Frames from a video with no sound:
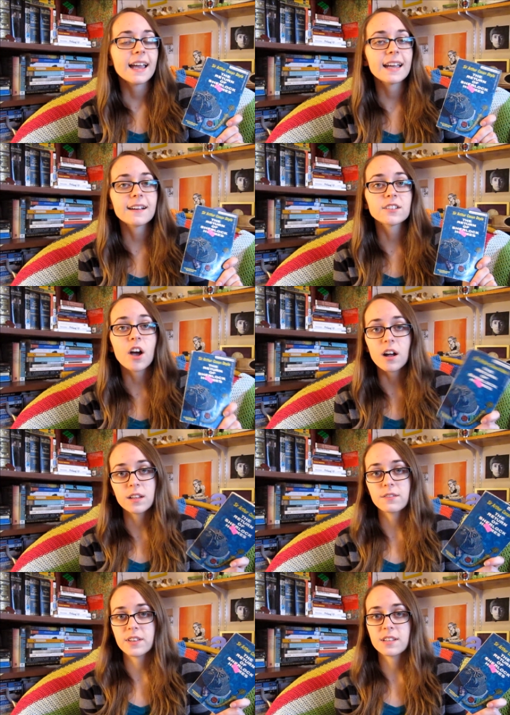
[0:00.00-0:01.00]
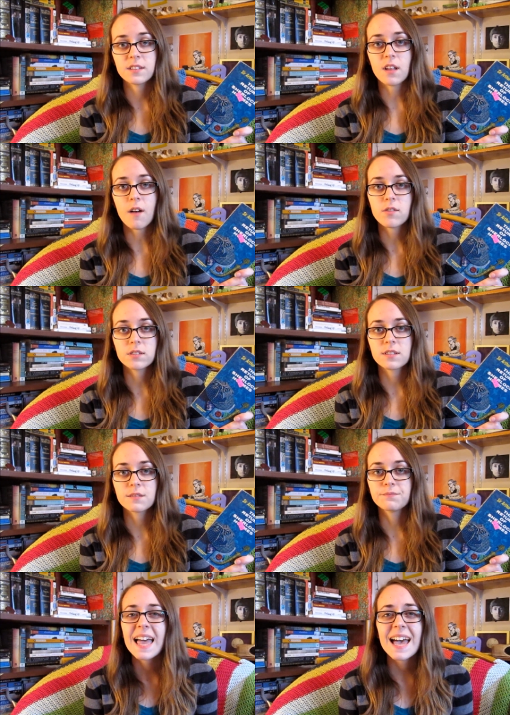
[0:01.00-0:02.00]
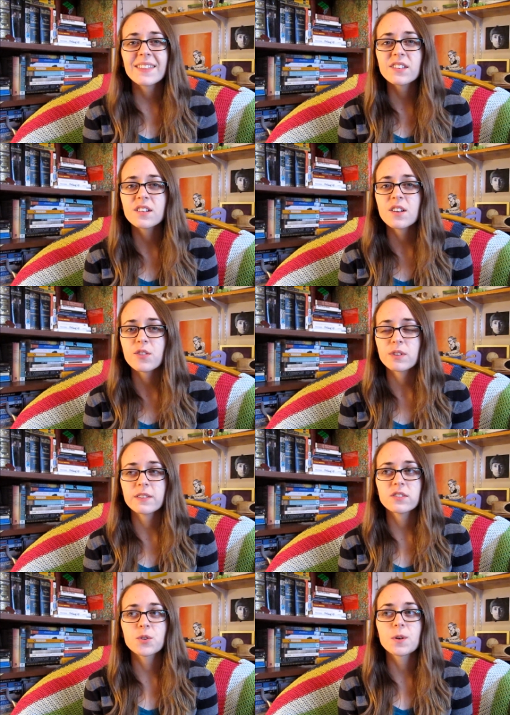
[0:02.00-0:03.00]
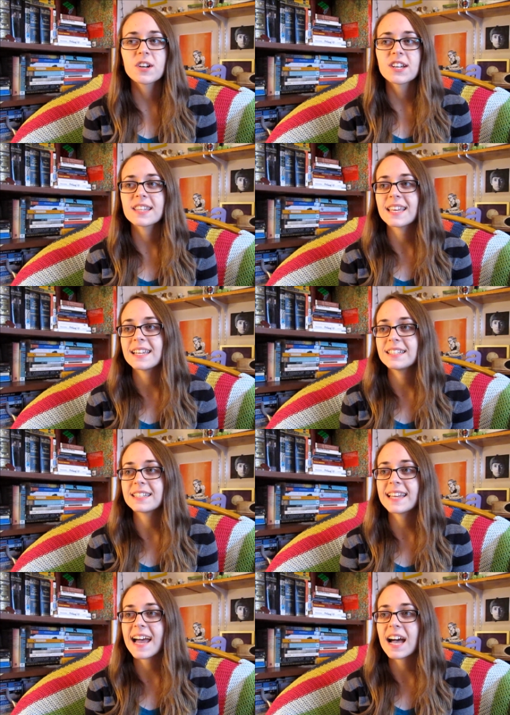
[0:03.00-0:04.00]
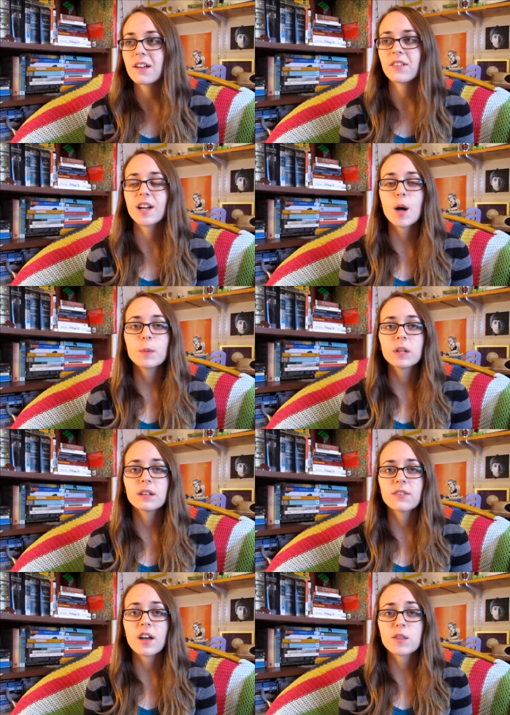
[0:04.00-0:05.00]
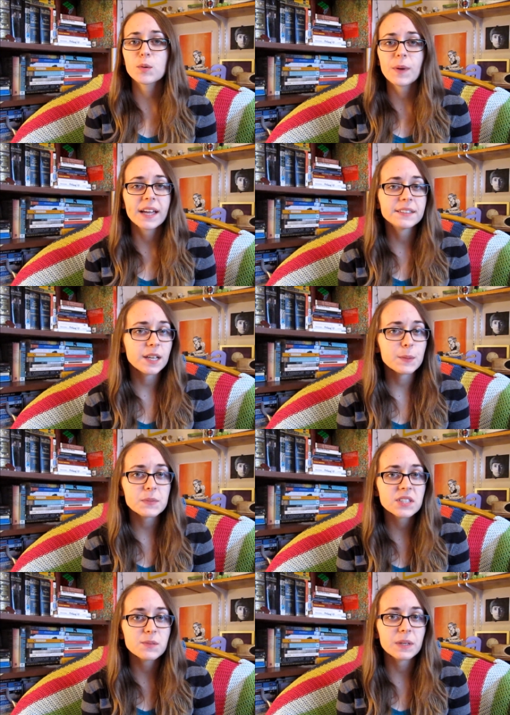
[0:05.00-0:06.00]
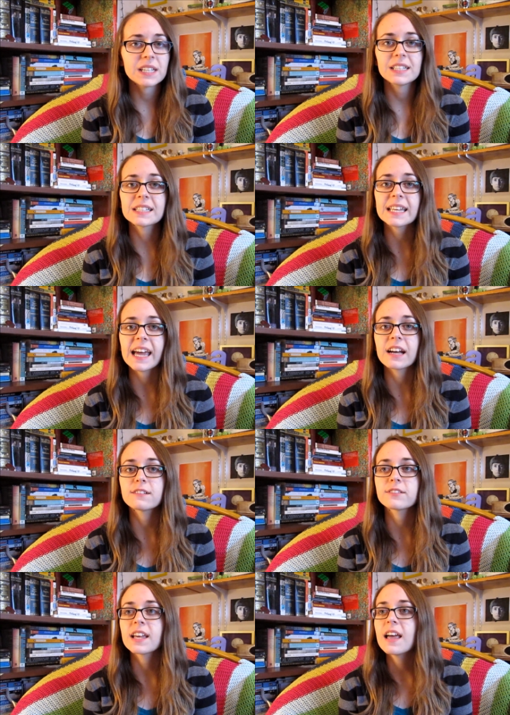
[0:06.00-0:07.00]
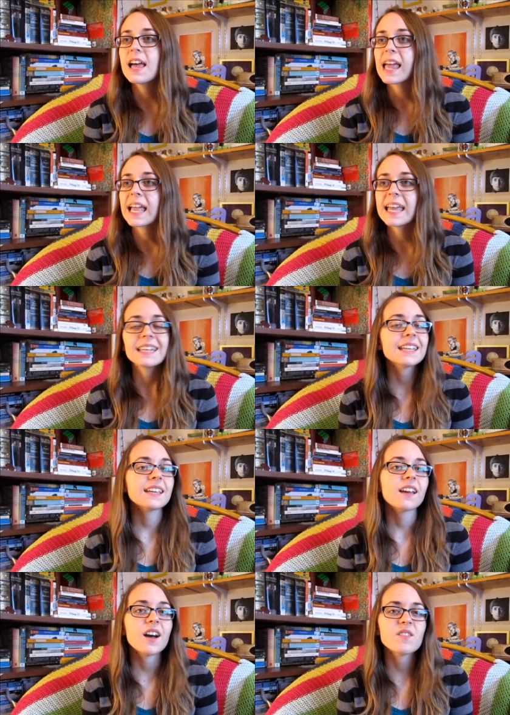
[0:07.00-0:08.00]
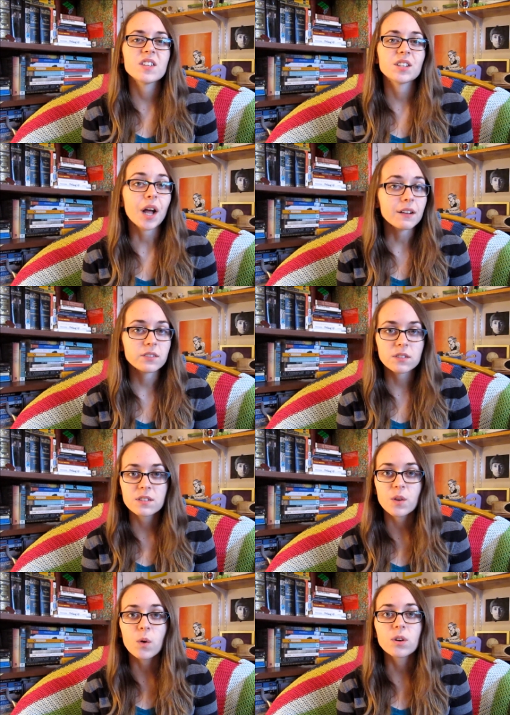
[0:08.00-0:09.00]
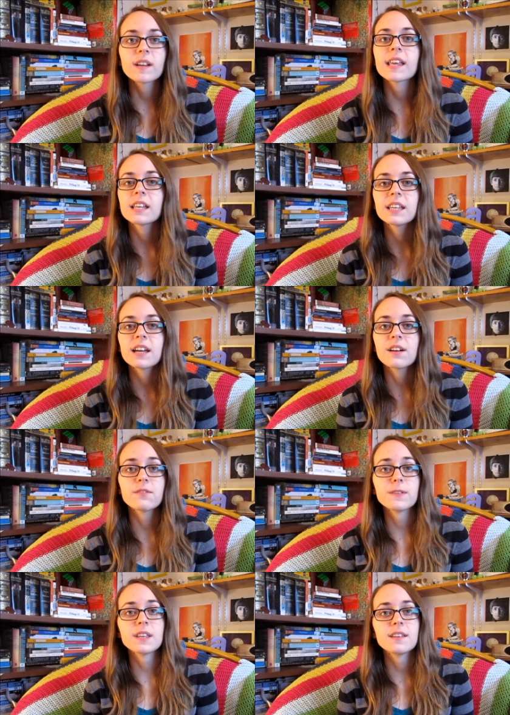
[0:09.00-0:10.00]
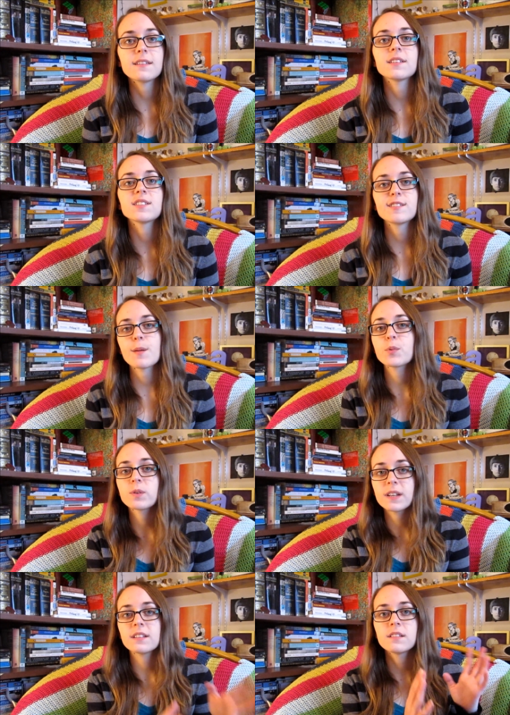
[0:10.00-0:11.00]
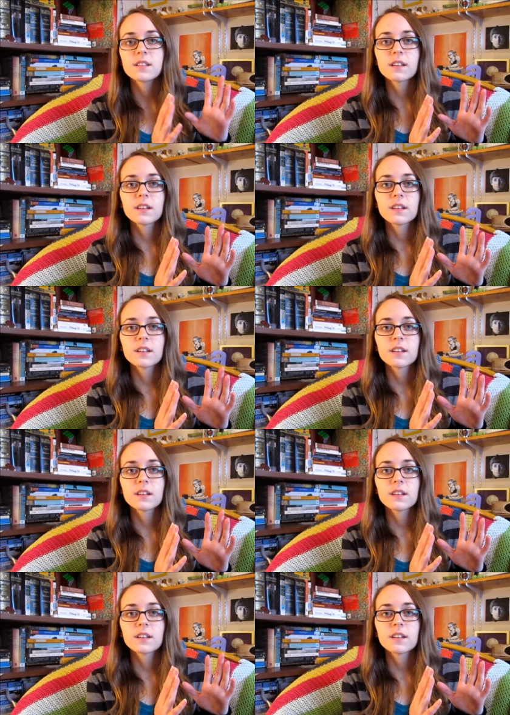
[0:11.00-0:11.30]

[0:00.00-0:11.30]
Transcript: and all of his novels. At the thrift store, they did have a couple of other bind-ups, but they didn't have any of the novels or any of the separate